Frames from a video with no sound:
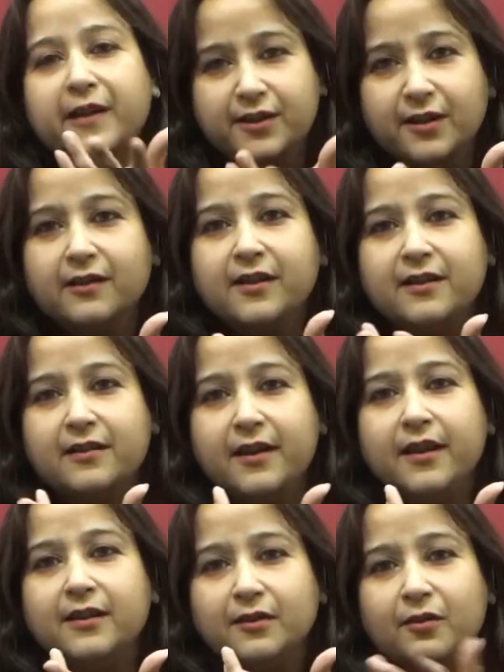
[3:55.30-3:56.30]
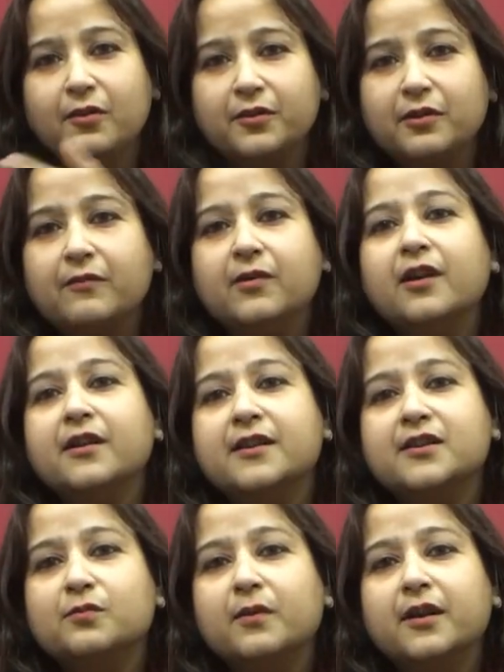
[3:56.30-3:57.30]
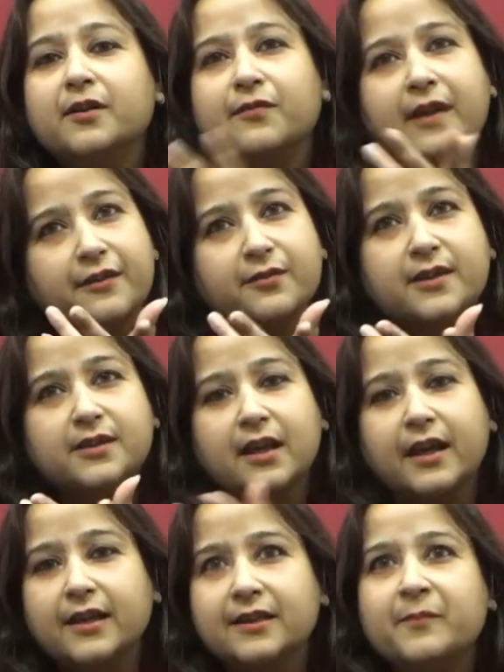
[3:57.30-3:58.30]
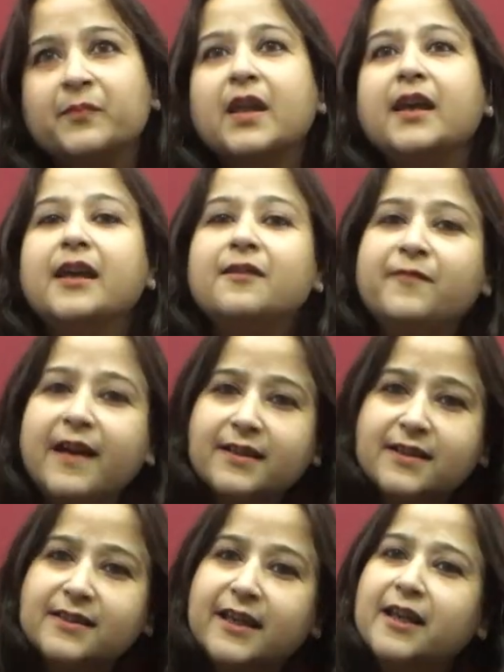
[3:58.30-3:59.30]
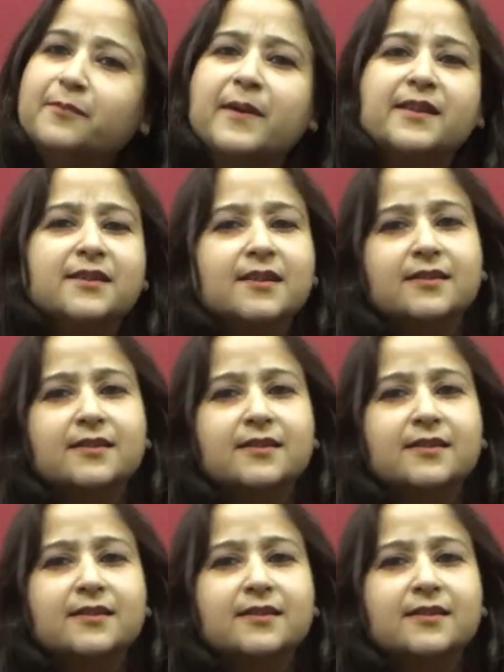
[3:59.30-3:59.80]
fraternity, you have heard this word, fratricide, infanticide,